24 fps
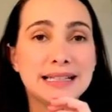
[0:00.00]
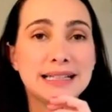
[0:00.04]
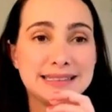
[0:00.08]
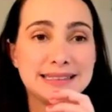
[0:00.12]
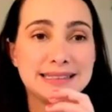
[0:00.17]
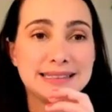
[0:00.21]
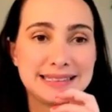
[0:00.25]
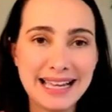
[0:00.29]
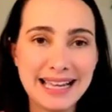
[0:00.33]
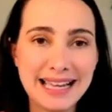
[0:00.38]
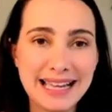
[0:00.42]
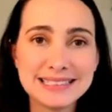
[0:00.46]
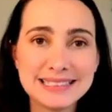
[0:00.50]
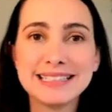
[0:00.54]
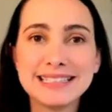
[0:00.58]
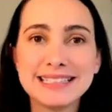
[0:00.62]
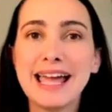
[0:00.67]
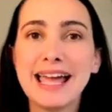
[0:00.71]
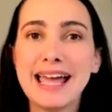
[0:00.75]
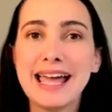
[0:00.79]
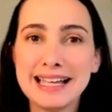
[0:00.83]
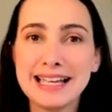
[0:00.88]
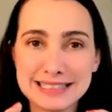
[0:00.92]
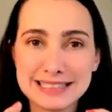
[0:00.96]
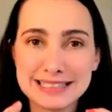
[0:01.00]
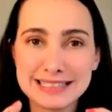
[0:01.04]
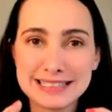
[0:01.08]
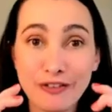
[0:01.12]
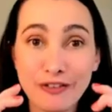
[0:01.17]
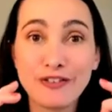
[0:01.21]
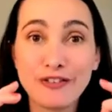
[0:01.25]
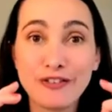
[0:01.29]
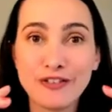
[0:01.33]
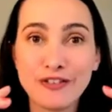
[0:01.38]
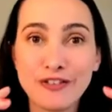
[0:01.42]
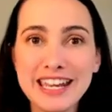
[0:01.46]
test it as a
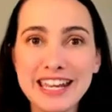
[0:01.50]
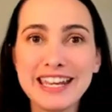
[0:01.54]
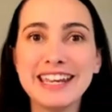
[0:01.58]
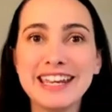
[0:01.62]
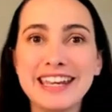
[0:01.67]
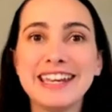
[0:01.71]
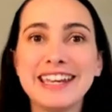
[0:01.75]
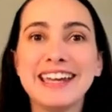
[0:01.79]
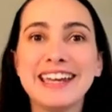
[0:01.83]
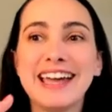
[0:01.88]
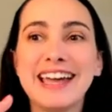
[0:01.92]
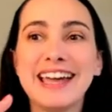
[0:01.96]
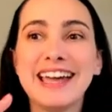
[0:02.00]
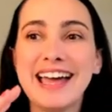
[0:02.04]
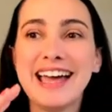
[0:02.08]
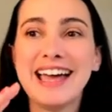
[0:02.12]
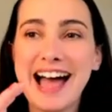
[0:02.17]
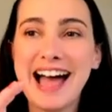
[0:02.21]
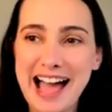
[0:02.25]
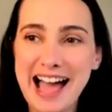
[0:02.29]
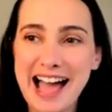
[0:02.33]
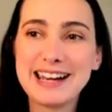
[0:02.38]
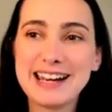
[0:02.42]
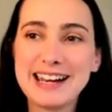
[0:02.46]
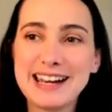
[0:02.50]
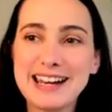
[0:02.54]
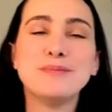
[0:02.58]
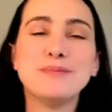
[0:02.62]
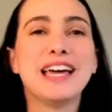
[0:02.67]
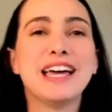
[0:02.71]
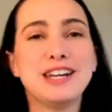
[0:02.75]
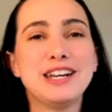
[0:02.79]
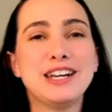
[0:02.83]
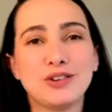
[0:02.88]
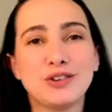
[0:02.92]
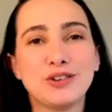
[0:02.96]
free item
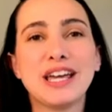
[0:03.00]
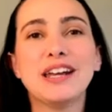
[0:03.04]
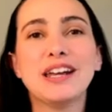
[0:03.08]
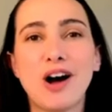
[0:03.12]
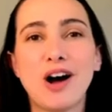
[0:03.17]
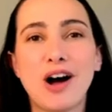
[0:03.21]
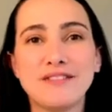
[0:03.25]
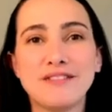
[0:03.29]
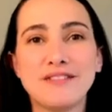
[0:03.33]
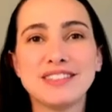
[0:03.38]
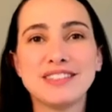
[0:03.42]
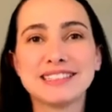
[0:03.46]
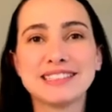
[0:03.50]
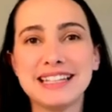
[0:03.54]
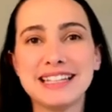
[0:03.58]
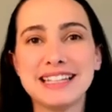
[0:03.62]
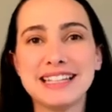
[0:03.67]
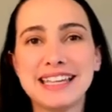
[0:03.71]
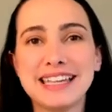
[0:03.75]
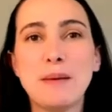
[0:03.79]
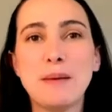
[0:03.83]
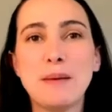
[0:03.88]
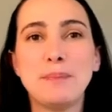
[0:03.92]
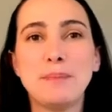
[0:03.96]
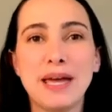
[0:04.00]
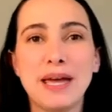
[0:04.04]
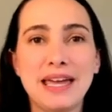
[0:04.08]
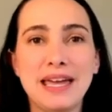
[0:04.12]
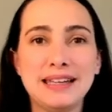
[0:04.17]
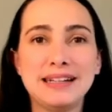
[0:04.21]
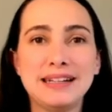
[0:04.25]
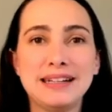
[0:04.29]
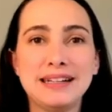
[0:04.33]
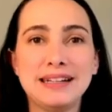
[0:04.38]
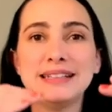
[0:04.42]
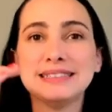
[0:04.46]
that you can obviously get
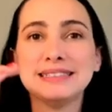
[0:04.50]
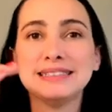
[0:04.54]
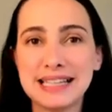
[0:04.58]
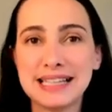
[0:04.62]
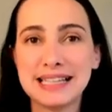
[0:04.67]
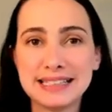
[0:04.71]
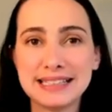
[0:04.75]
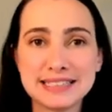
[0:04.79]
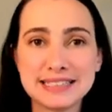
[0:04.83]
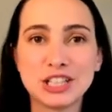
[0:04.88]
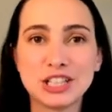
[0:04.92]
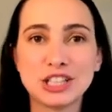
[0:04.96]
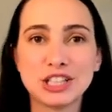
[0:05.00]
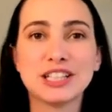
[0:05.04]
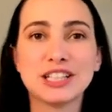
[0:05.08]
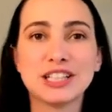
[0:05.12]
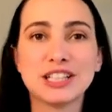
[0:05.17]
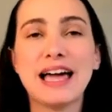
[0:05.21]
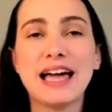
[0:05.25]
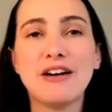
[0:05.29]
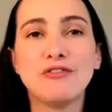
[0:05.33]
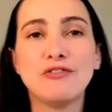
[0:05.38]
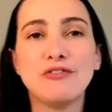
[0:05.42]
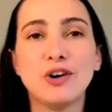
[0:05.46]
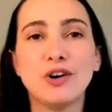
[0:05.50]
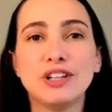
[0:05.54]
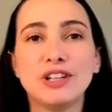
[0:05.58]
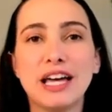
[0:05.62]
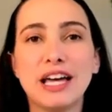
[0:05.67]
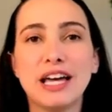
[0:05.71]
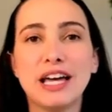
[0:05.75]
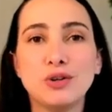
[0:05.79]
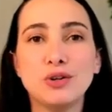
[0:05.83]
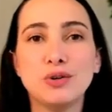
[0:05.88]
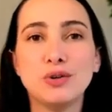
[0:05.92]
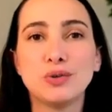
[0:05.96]
paid and is a certain level
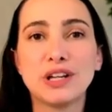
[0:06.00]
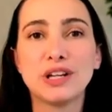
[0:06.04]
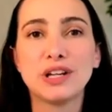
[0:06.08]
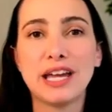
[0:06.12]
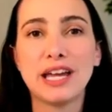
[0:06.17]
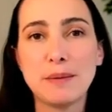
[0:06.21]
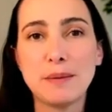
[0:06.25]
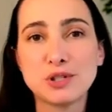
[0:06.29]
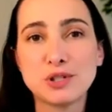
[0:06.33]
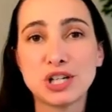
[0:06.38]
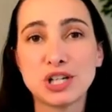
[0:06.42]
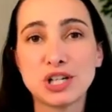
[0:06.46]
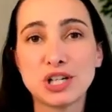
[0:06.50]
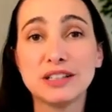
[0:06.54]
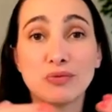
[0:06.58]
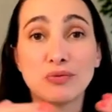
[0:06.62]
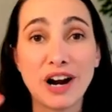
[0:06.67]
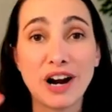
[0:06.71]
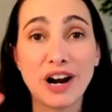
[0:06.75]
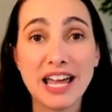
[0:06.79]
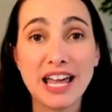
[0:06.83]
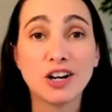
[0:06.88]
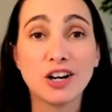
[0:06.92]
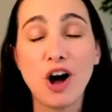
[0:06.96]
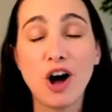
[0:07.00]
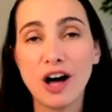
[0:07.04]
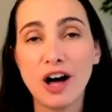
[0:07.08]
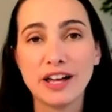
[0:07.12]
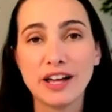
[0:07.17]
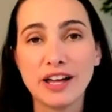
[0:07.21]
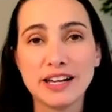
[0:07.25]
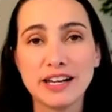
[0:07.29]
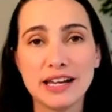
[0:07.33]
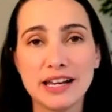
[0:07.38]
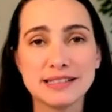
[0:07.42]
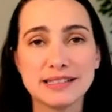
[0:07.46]
that you capture the right
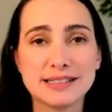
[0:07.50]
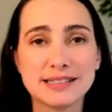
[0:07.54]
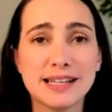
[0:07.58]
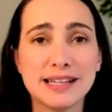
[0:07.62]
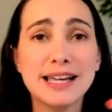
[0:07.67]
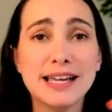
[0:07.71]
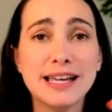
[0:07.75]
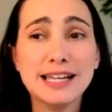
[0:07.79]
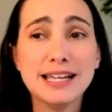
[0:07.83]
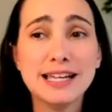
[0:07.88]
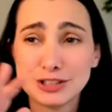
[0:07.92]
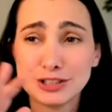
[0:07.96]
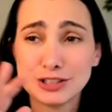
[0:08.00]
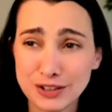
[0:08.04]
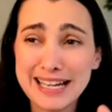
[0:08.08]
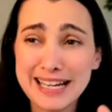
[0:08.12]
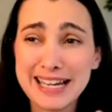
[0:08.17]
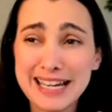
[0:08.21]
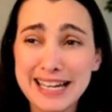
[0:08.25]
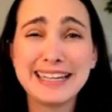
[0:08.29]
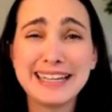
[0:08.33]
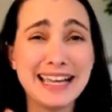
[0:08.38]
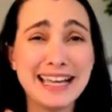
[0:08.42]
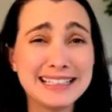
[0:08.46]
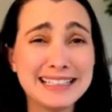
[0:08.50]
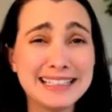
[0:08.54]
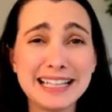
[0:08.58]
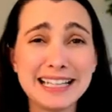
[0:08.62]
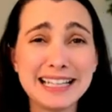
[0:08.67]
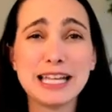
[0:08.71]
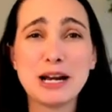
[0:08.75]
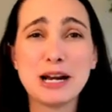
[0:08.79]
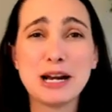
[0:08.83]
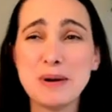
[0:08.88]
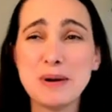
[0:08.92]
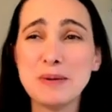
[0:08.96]
audience. So it gets a
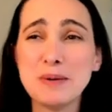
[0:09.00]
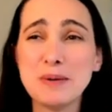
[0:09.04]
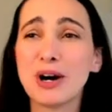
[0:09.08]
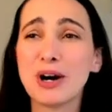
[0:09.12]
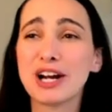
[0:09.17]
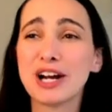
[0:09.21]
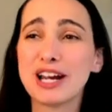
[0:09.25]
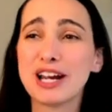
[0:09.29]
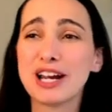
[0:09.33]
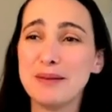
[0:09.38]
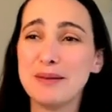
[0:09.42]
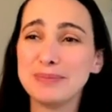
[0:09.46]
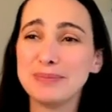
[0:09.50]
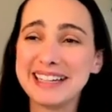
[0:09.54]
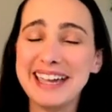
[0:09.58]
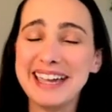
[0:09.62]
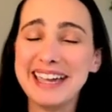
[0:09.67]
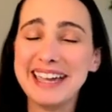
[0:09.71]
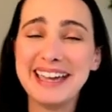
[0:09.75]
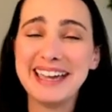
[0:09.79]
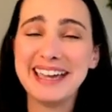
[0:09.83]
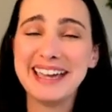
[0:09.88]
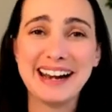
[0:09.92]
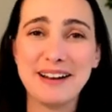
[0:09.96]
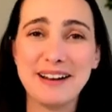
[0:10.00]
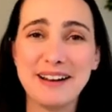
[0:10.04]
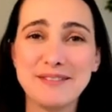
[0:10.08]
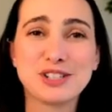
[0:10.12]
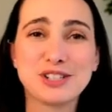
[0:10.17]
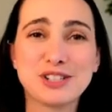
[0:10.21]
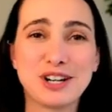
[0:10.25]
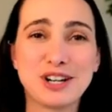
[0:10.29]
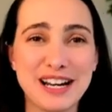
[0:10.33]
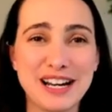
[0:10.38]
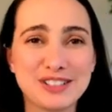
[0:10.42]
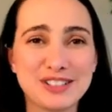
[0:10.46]
little bit more complicated. I'm
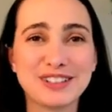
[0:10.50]
trying to